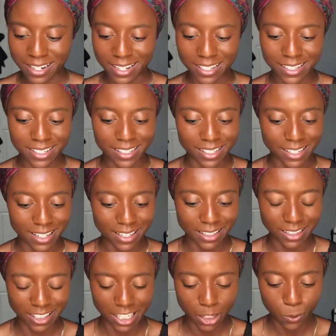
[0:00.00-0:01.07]
skin
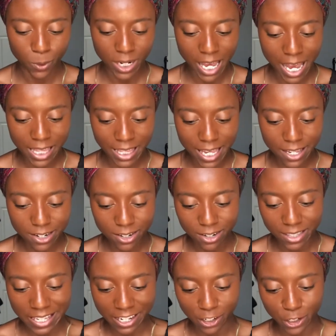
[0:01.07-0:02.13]
liquid highlighter
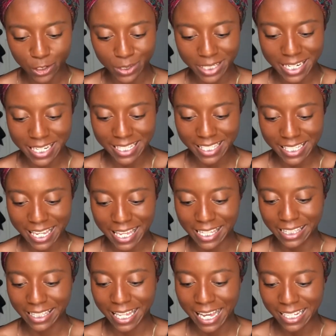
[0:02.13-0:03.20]
that creates a
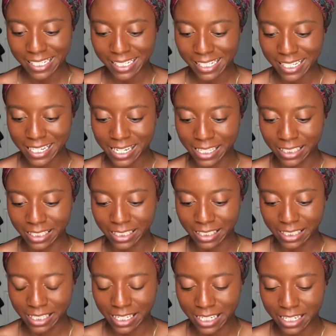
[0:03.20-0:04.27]
lasting
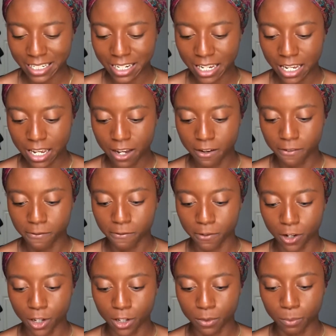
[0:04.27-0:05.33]
lit
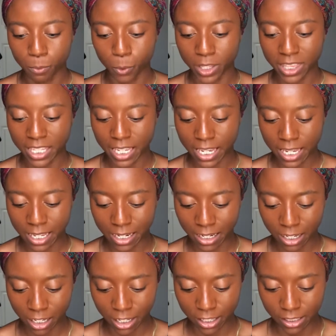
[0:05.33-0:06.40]
from within
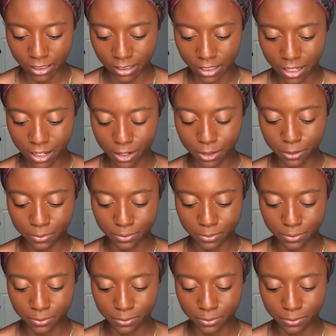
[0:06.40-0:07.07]
glow.